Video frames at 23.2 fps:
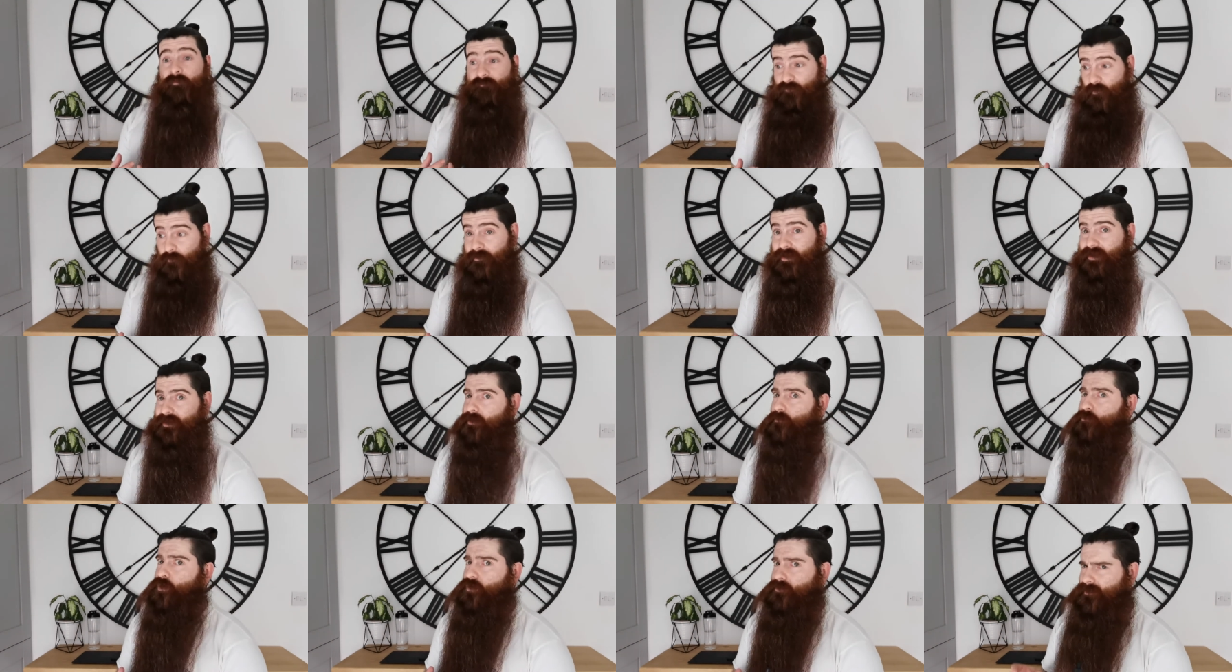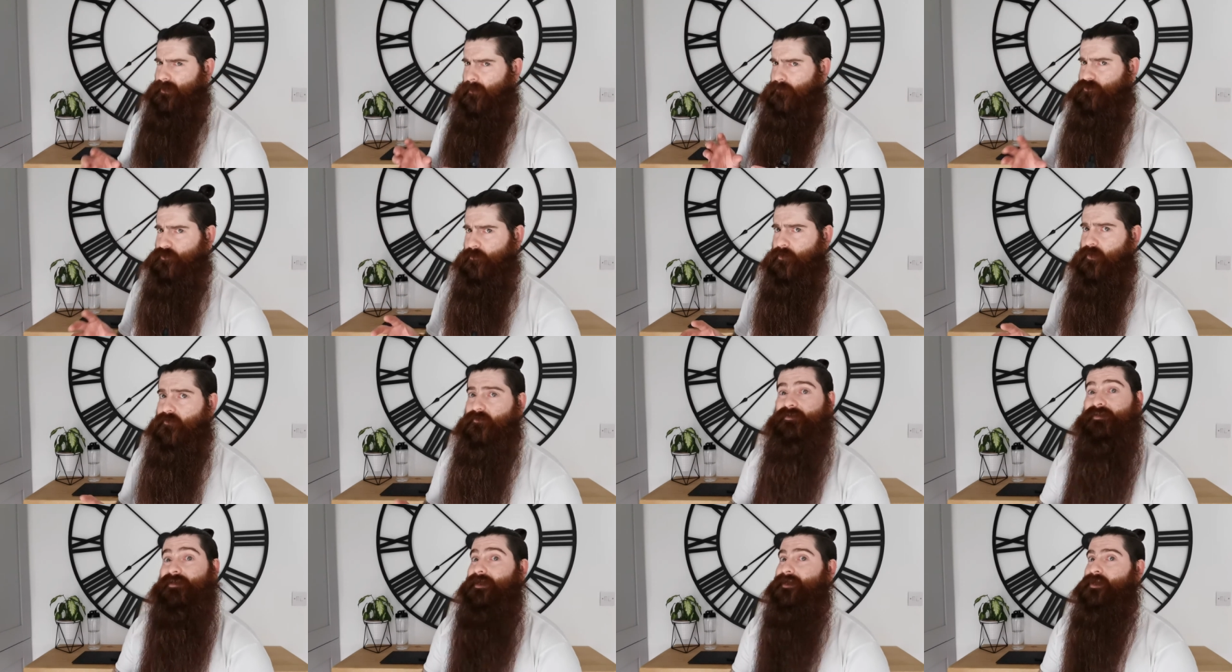For me, it worked absolute
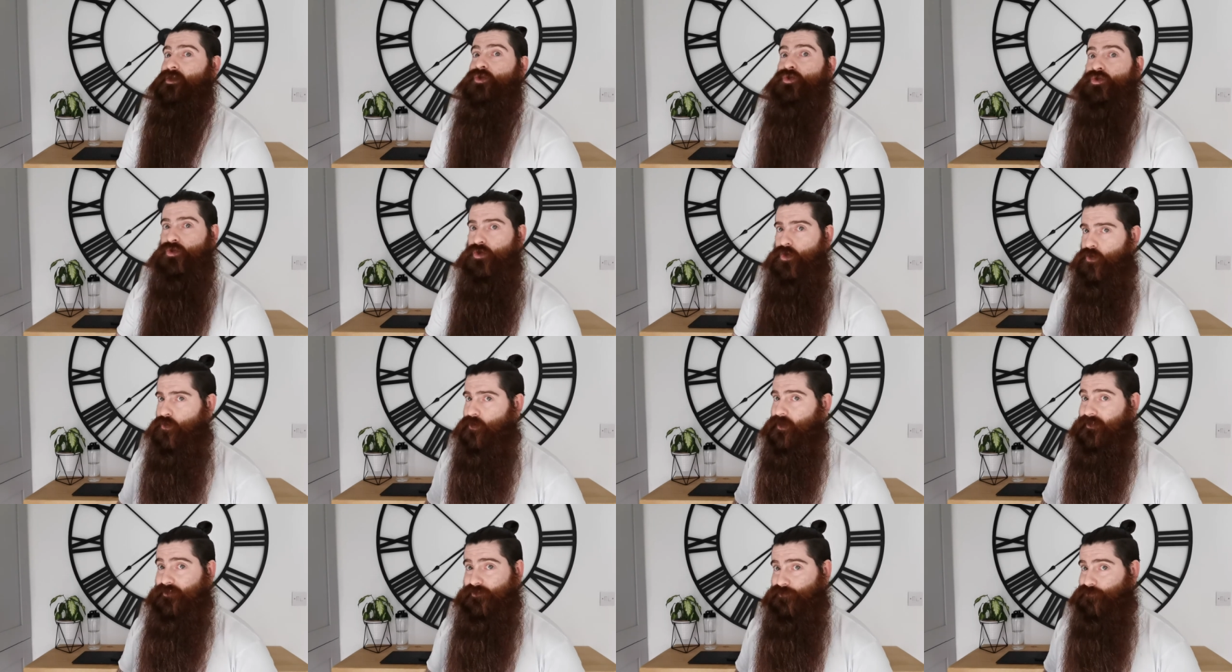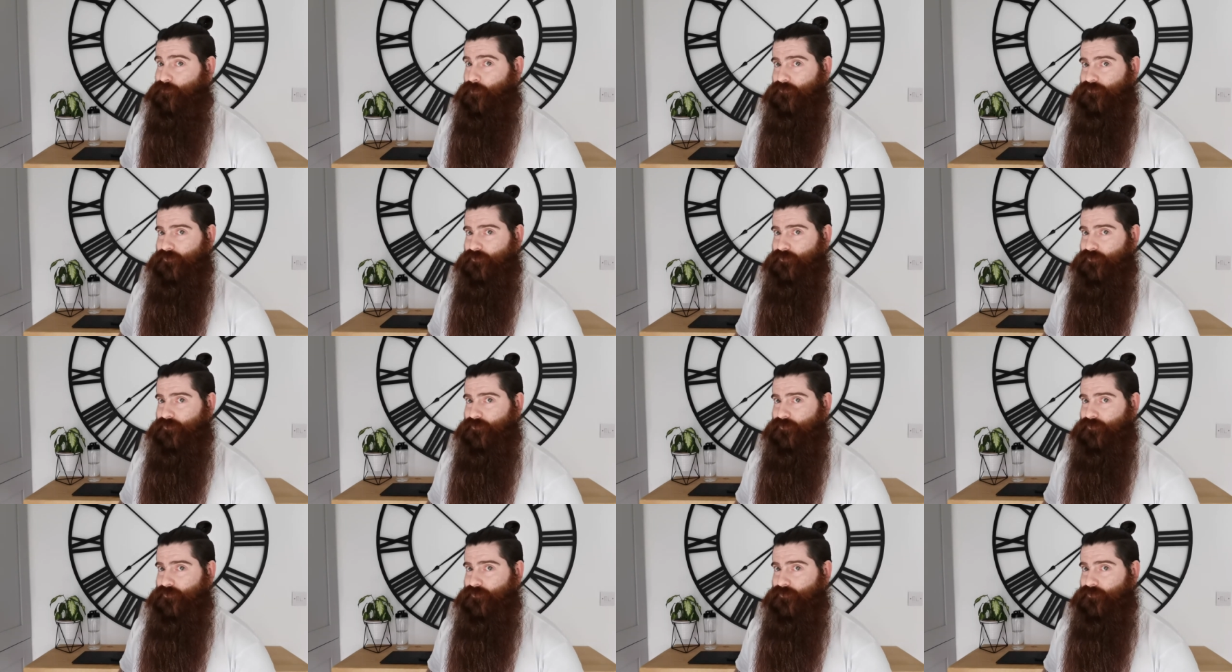perfect again. No issues